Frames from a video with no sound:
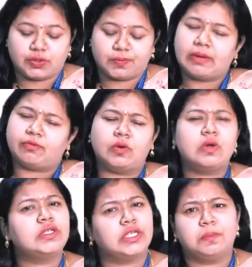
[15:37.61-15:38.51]
Of course,
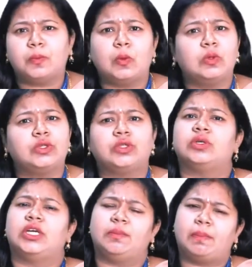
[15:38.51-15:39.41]
in both in
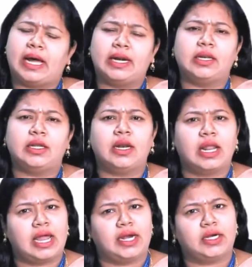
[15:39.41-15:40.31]
parallel
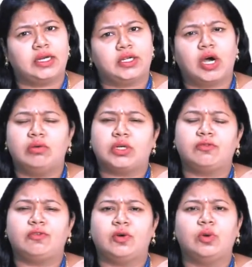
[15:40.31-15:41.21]
and in
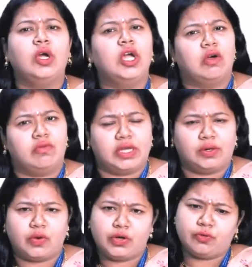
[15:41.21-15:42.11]
counterflow, we are
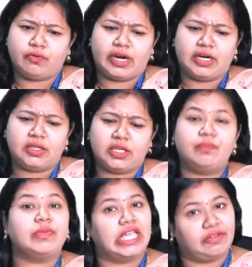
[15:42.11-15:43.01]
going to find the
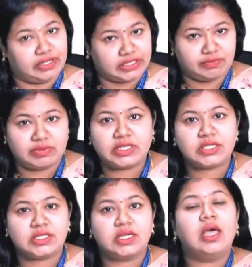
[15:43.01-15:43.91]
effectiveness
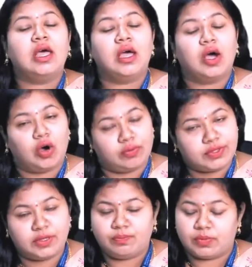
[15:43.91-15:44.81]
of the
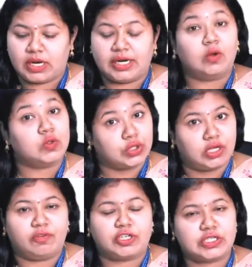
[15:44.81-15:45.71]
and also the
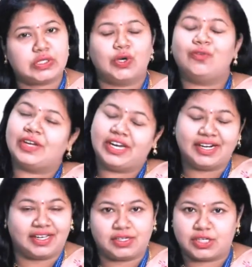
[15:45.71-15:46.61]
efficiency of heat
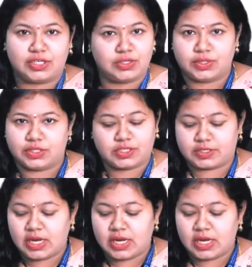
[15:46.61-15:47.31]
exchangers.